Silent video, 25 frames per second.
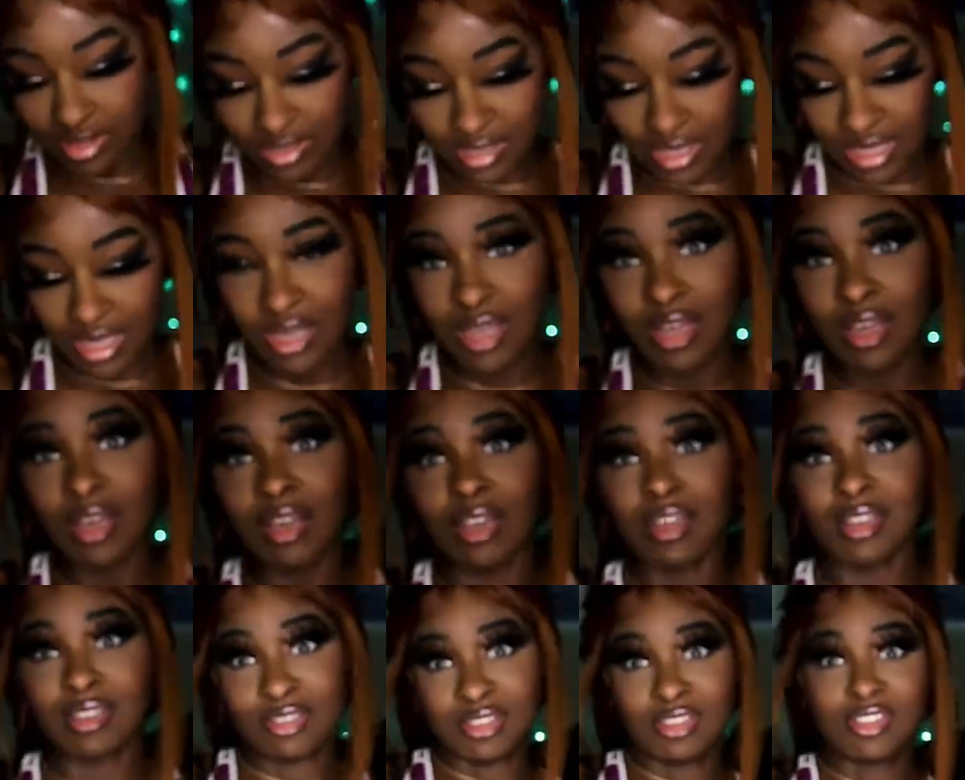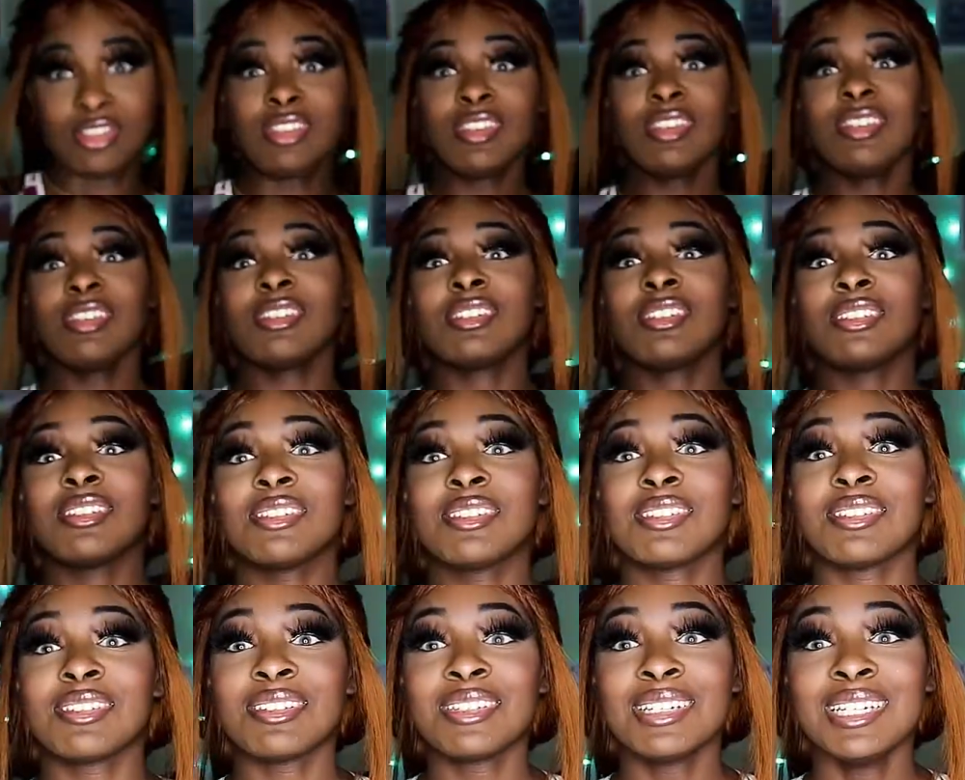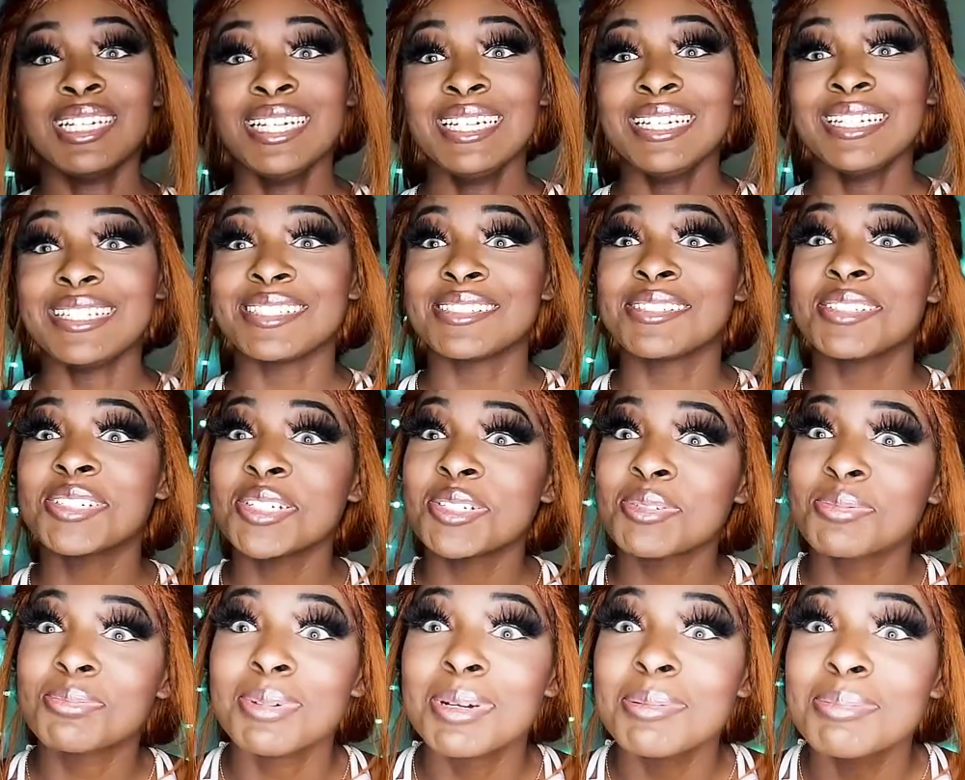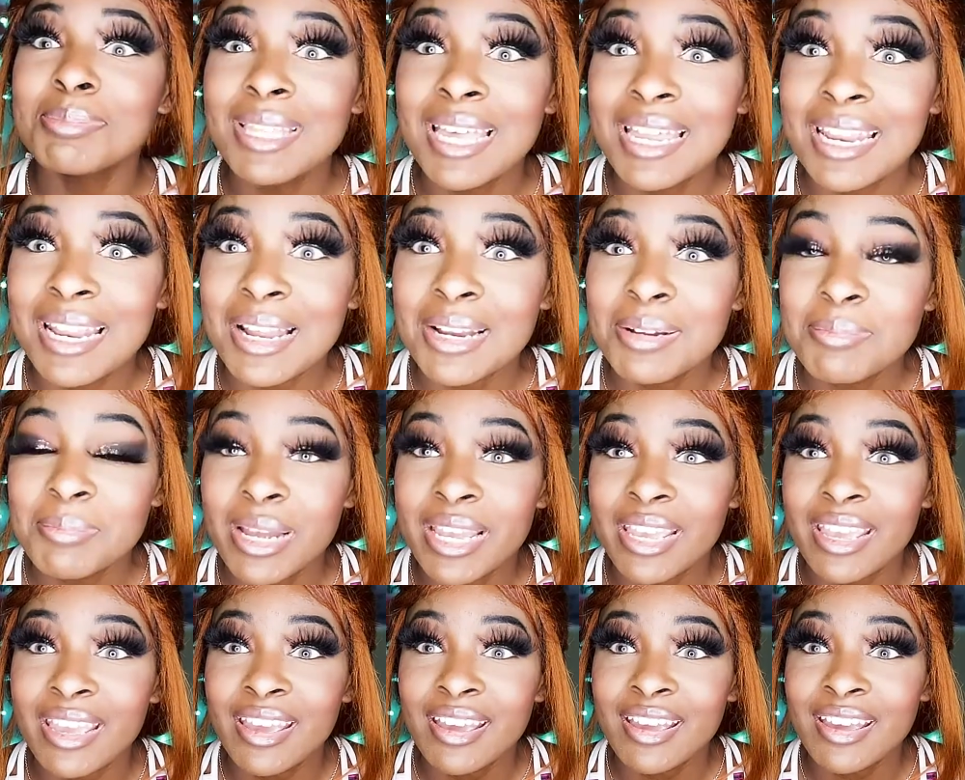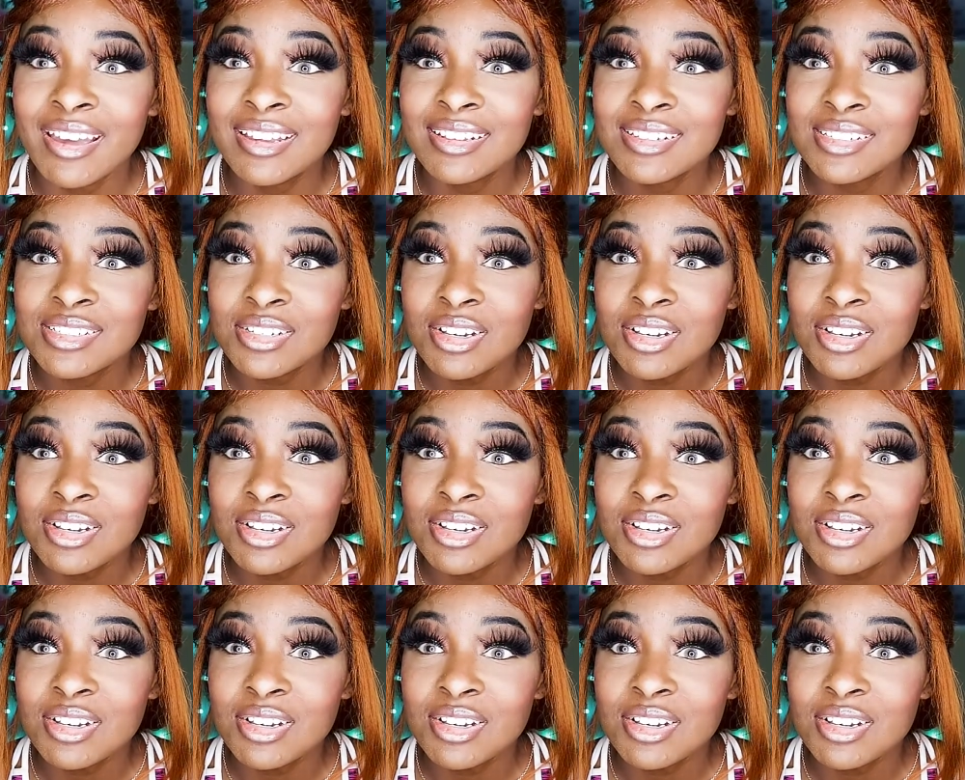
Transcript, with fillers: Ah, jeez. Just ripped that out of my hand.